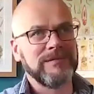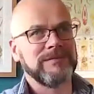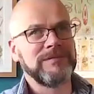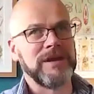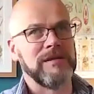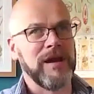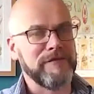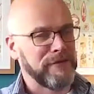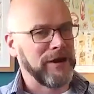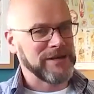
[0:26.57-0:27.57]
you know, like
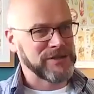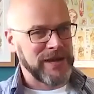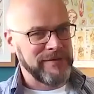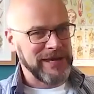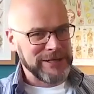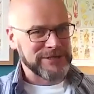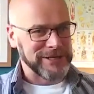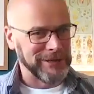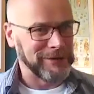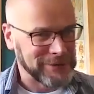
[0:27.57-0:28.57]
for us, going into
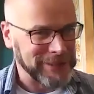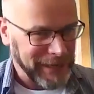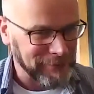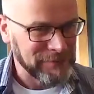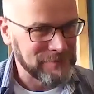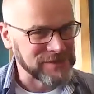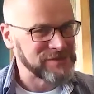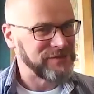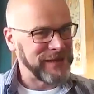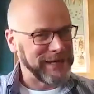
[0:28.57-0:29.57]
lockdown was
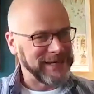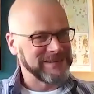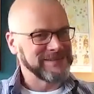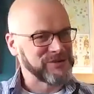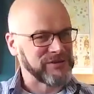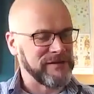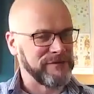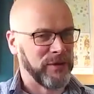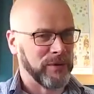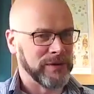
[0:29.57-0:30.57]
fairly
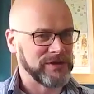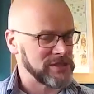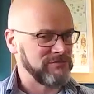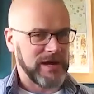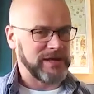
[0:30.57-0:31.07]
straightforward. Just right,